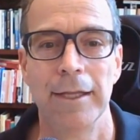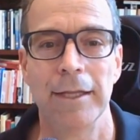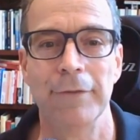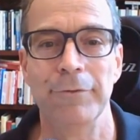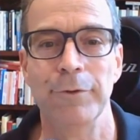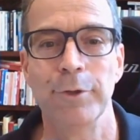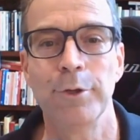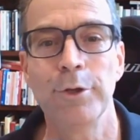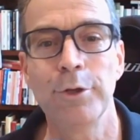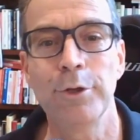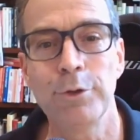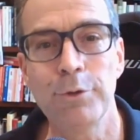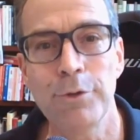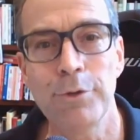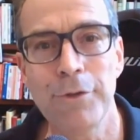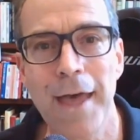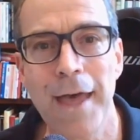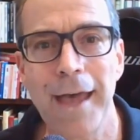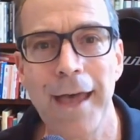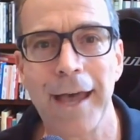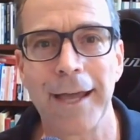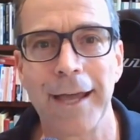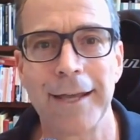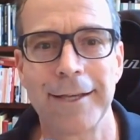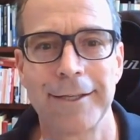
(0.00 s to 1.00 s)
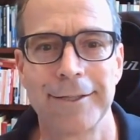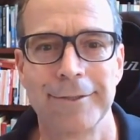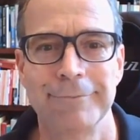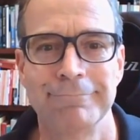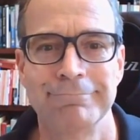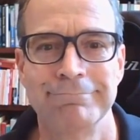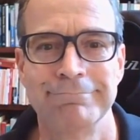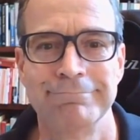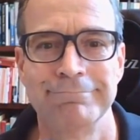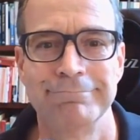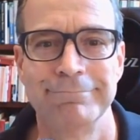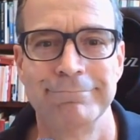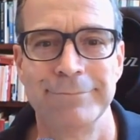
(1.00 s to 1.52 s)
If you can do that,
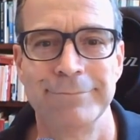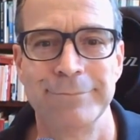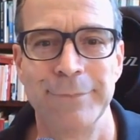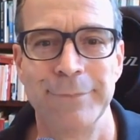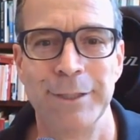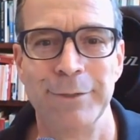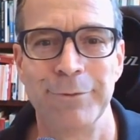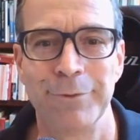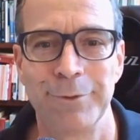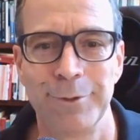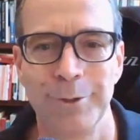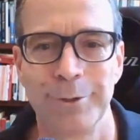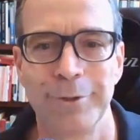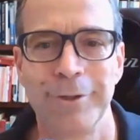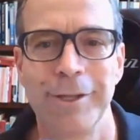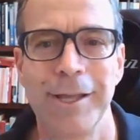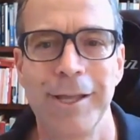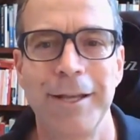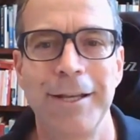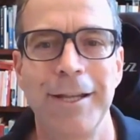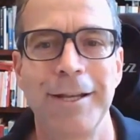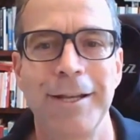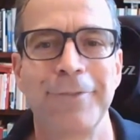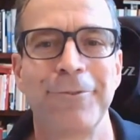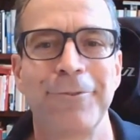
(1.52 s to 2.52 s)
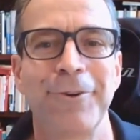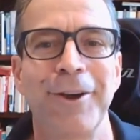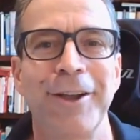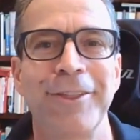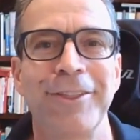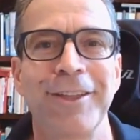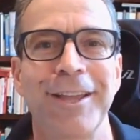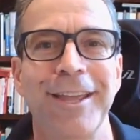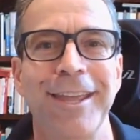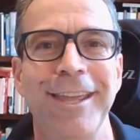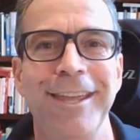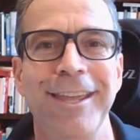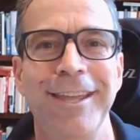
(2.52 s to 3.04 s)
then you've clearly identified
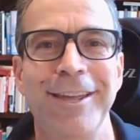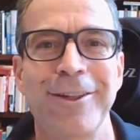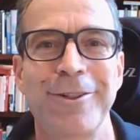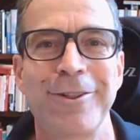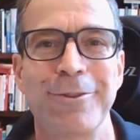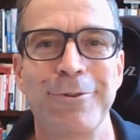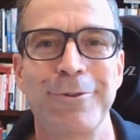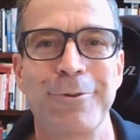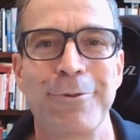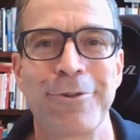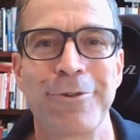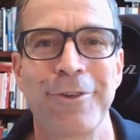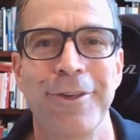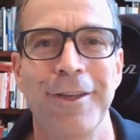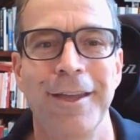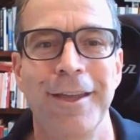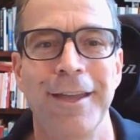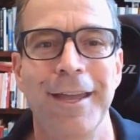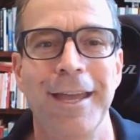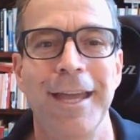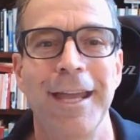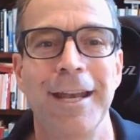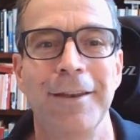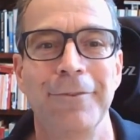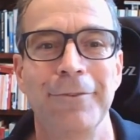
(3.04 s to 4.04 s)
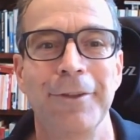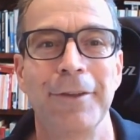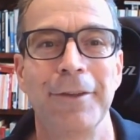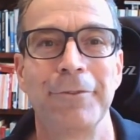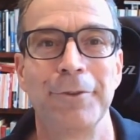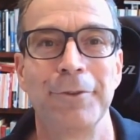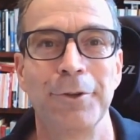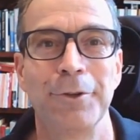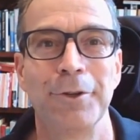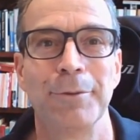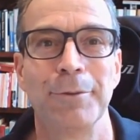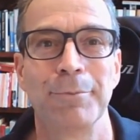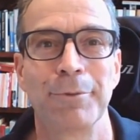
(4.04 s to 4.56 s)
the key issues and have
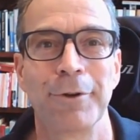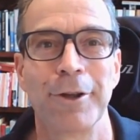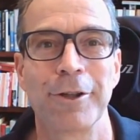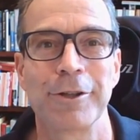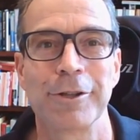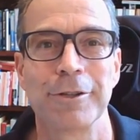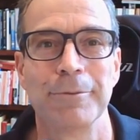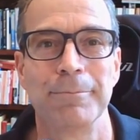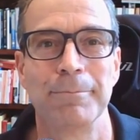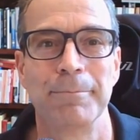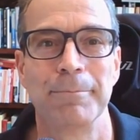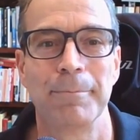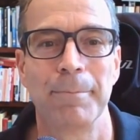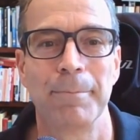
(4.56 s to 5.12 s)
left a good impression.